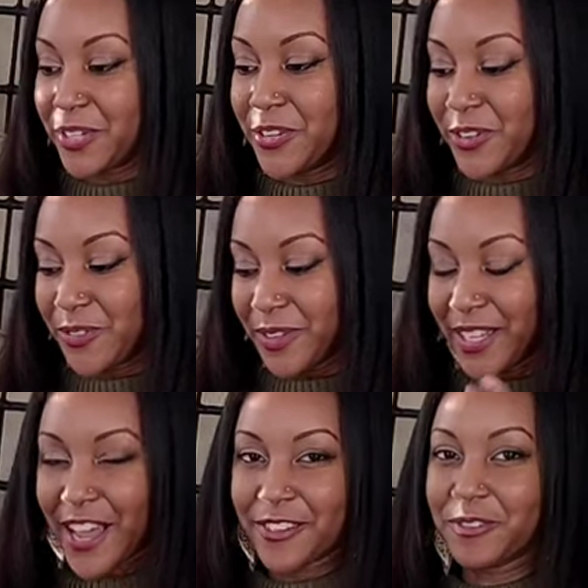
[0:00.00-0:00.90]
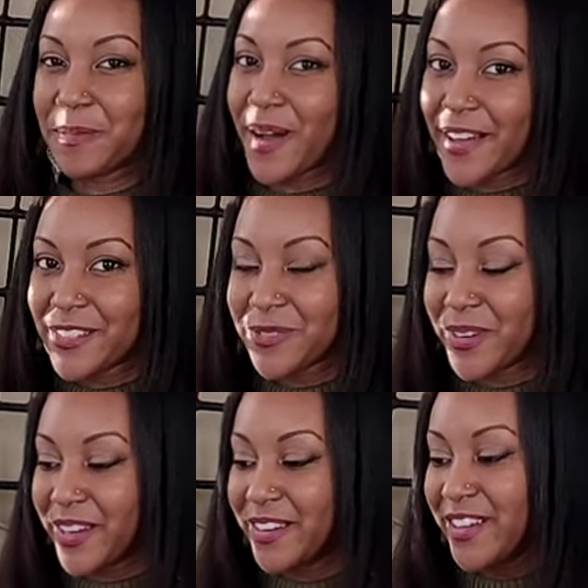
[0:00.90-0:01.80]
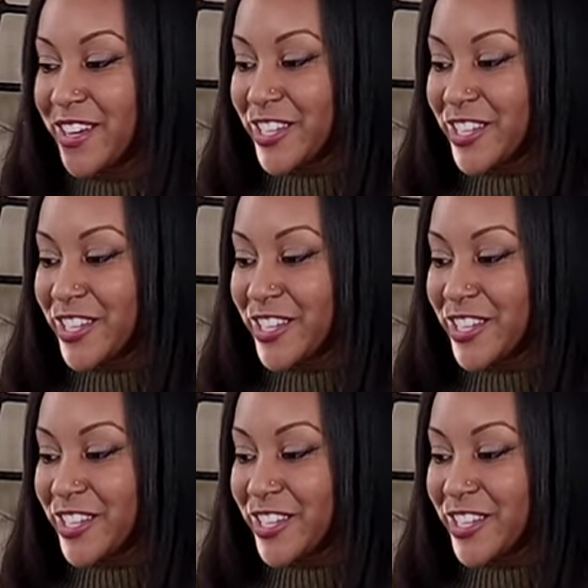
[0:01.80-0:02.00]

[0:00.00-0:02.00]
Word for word: so you don't really have to repot this one